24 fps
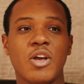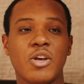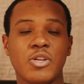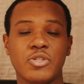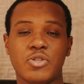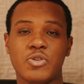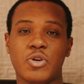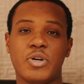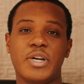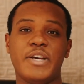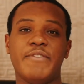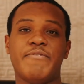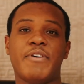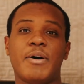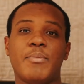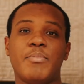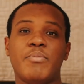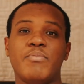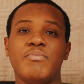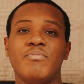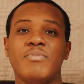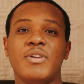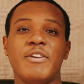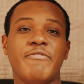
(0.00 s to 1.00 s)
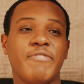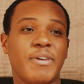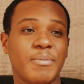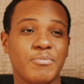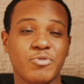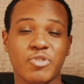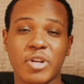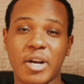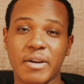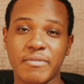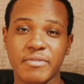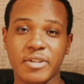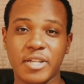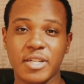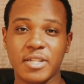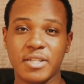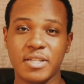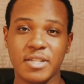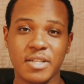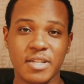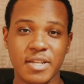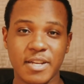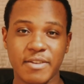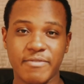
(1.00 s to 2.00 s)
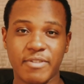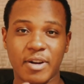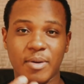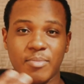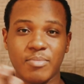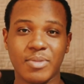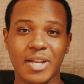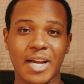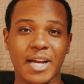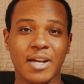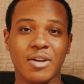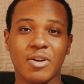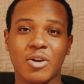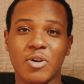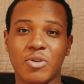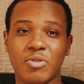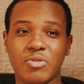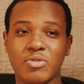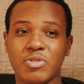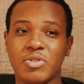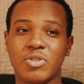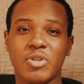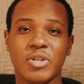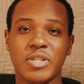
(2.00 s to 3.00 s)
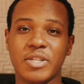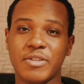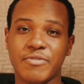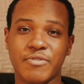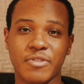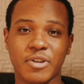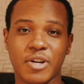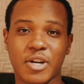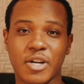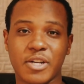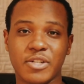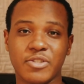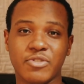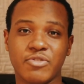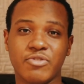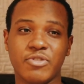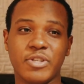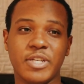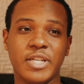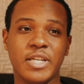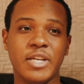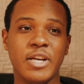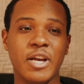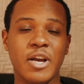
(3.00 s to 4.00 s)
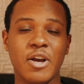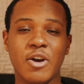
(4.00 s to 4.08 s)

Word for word: so if I'm if I'm traveling if I'm like going to a different country